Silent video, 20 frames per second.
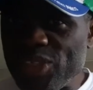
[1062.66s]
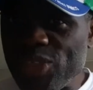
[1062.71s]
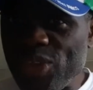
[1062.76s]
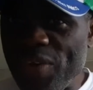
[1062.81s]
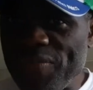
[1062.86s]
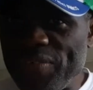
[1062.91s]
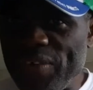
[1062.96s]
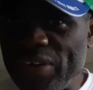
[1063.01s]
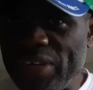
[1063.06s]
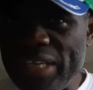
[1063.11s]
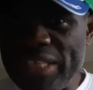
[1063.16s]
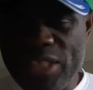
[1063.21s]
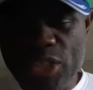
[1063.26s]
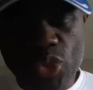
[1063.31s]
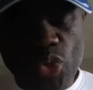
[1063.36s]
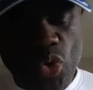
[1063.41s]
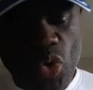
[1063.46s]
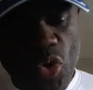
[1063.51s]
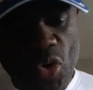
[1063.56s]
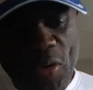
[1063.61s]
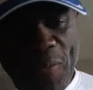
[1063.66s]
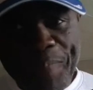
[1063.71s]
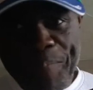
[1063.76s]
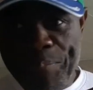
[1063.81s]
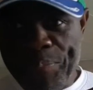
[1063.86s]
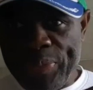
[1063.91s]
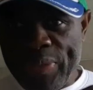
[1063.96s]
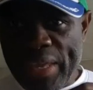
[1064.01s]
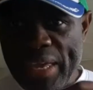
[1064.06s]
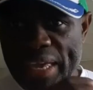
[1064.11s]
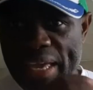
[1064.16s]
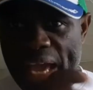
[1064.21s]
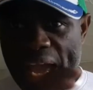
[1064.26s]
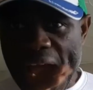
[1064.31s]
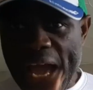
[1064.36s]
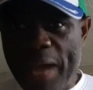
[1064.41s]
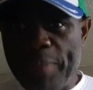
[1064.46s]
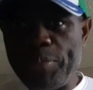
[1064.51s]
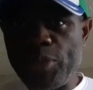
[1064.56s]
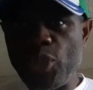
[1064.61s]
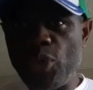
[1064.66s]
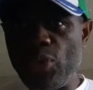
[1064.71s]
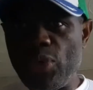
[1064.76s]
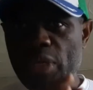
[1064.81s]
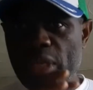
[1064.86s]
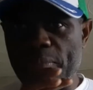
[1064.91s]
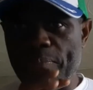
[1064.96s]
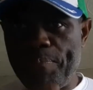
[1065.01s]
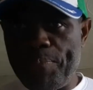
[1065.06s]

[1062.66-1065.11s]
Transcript: stuff on it at all. Absolutely